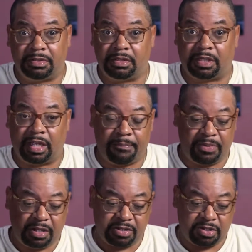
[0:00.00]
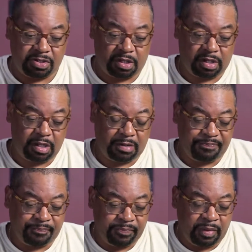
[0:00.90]
okay, because it's on them.
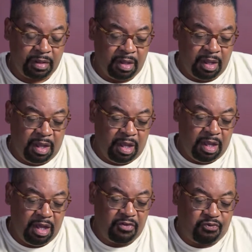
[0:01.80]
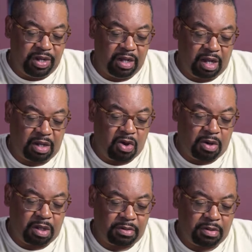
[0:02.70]
If we
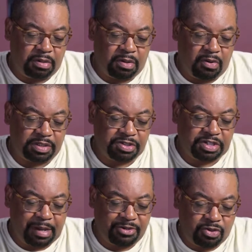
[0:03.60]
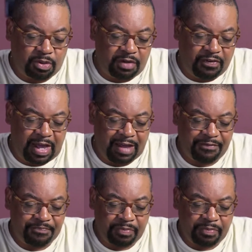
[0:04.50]
go into chapter 25,